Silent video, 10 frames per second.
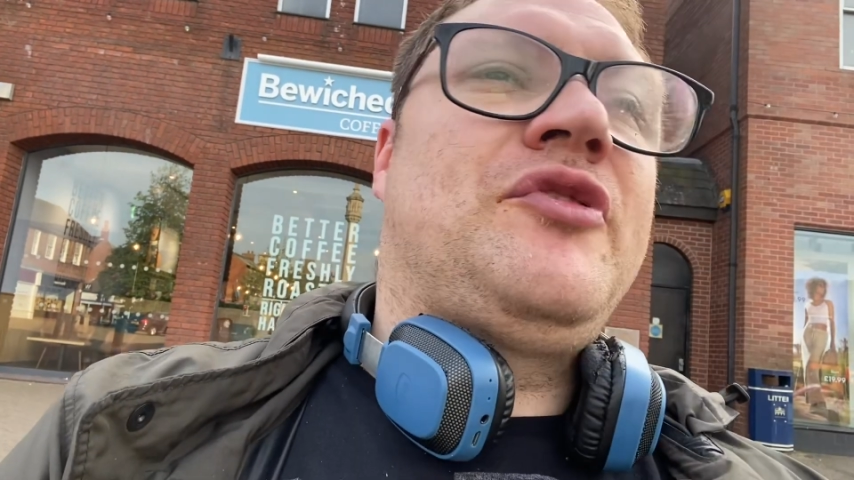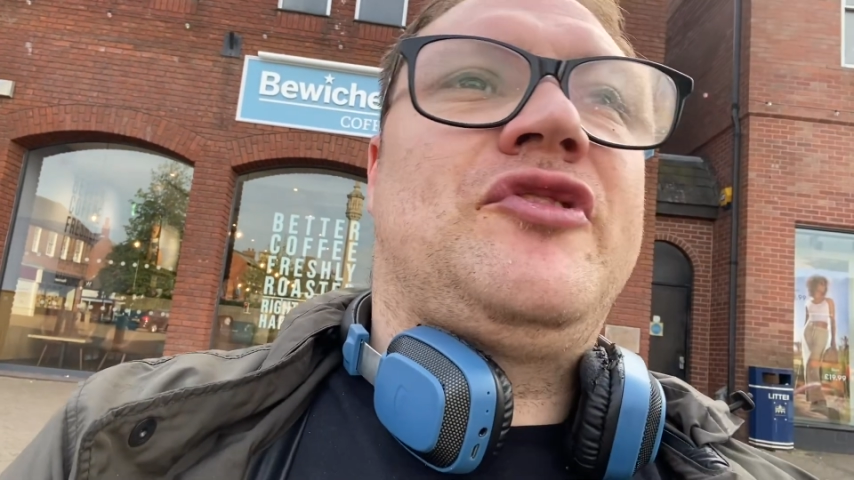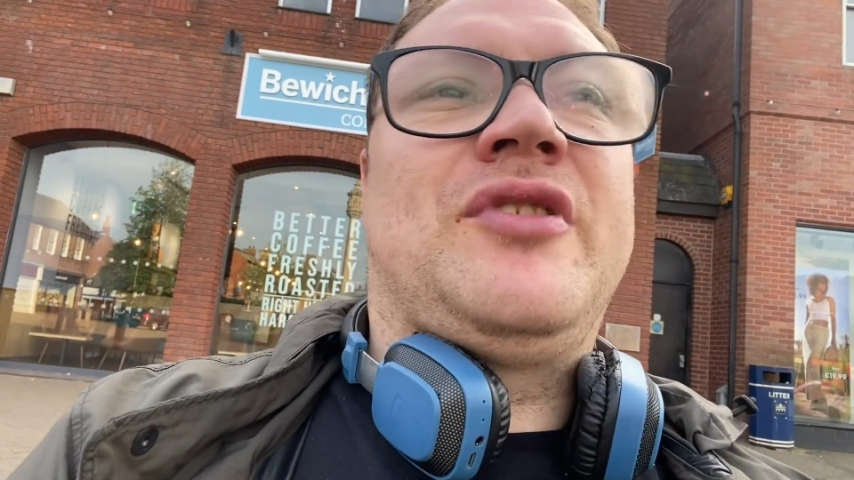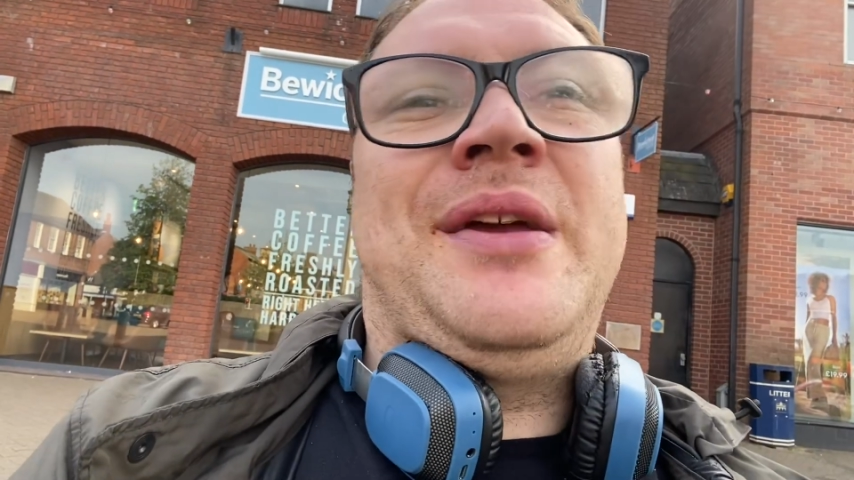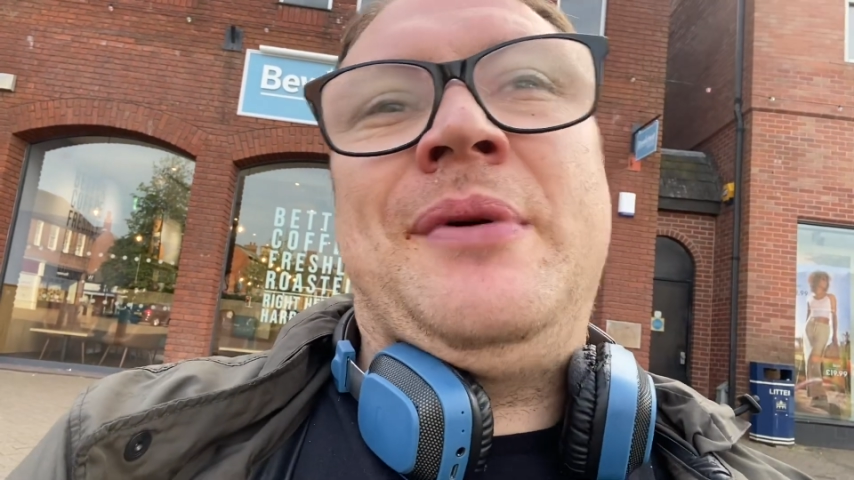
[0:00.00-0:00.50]
of
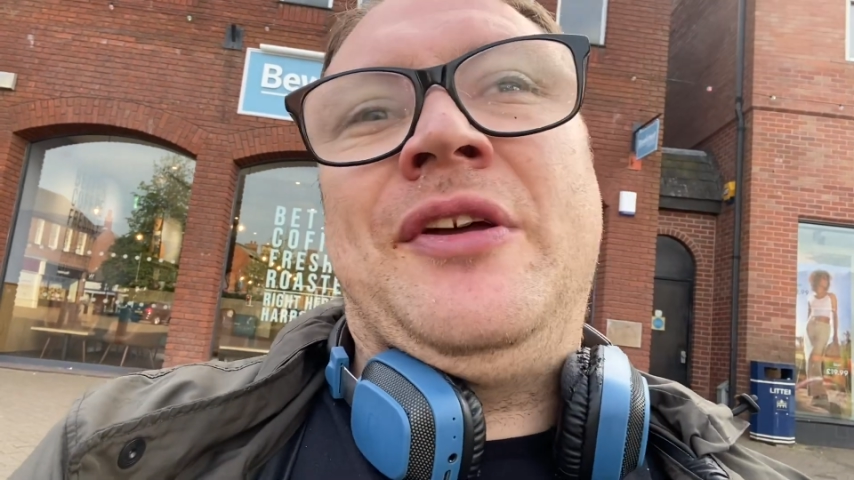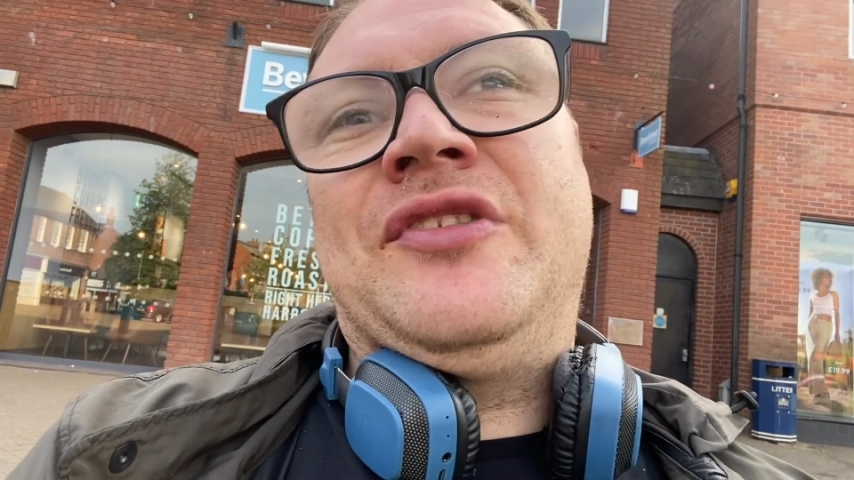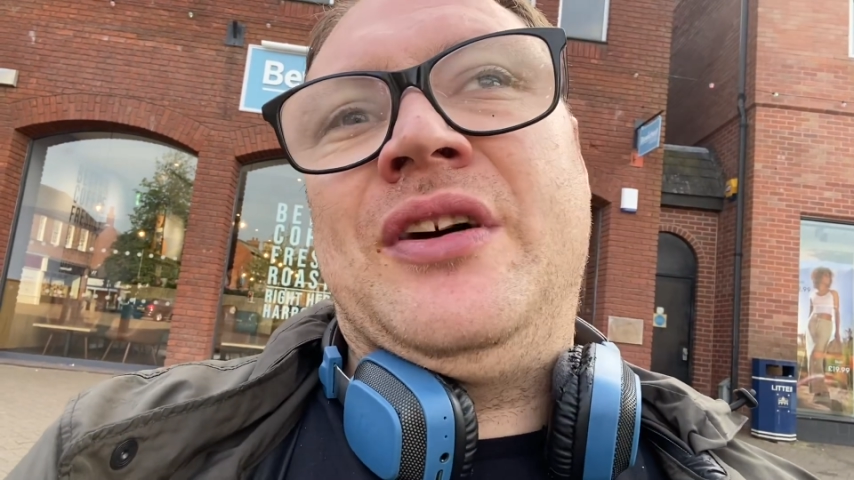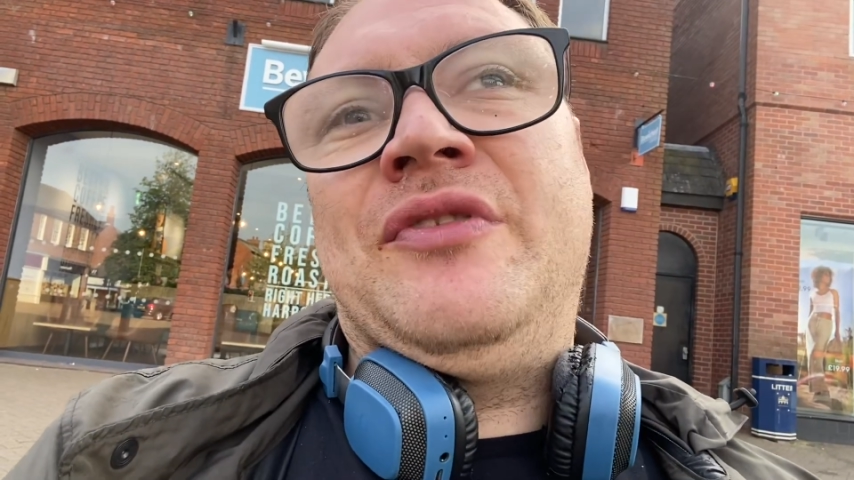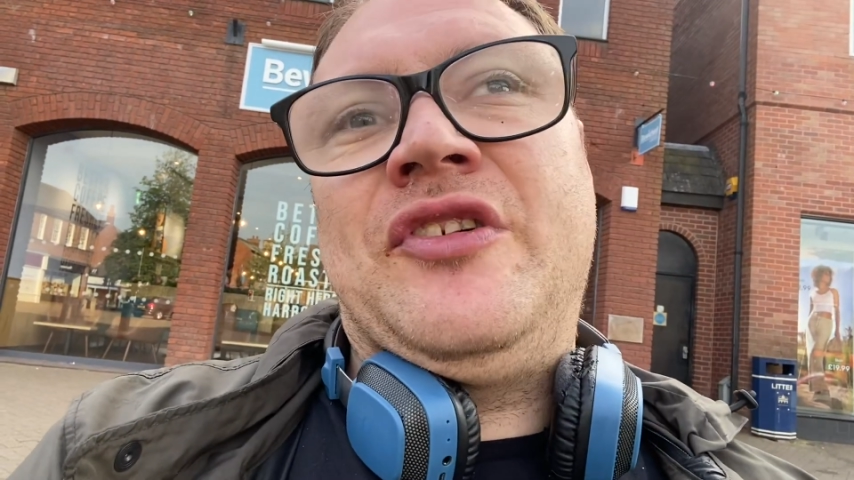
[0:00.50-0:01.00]
streaming
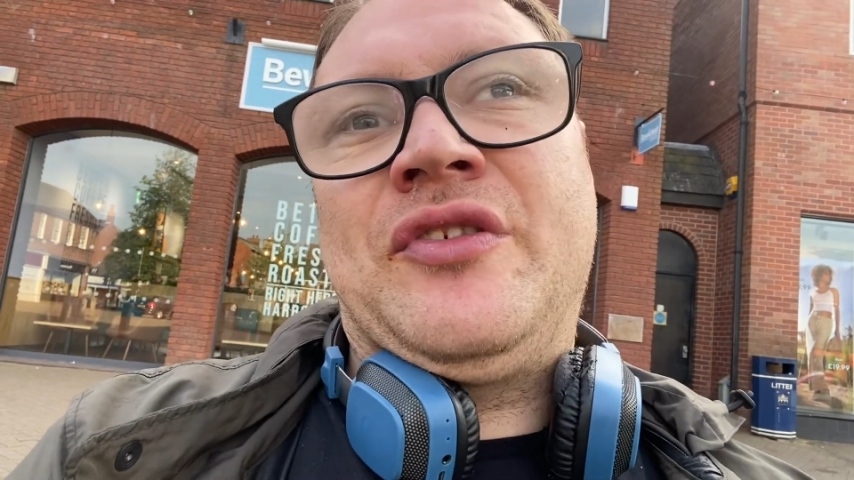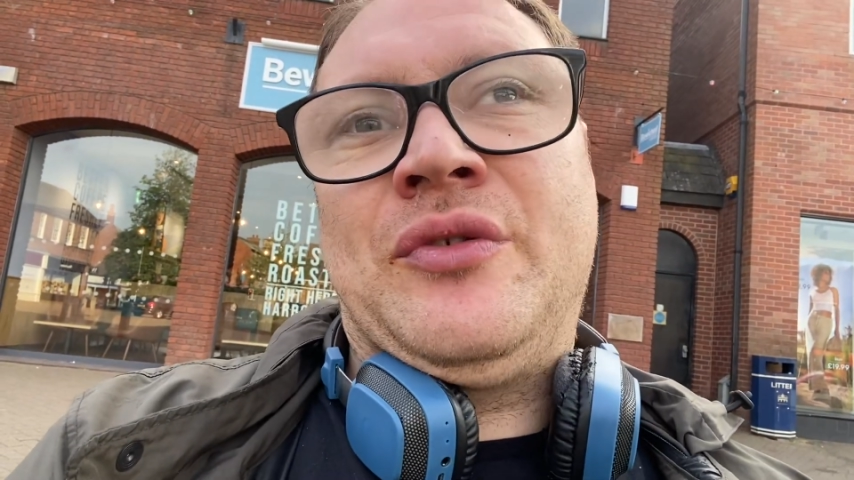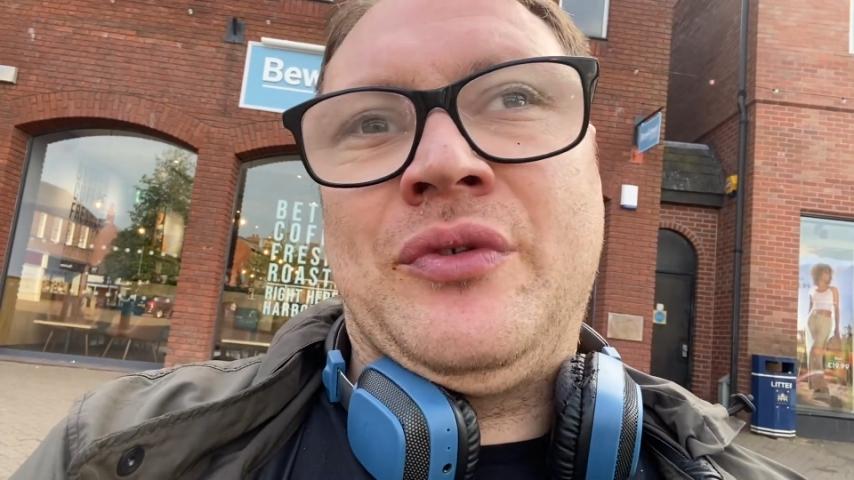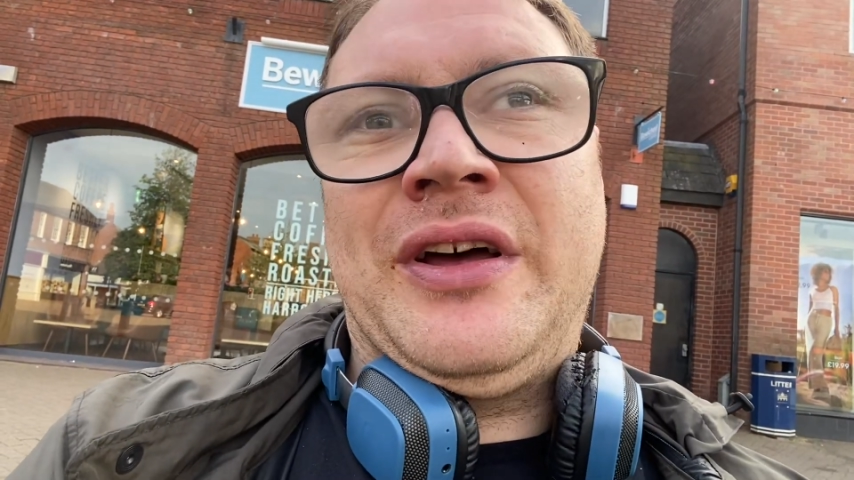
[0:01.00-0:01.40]
services and all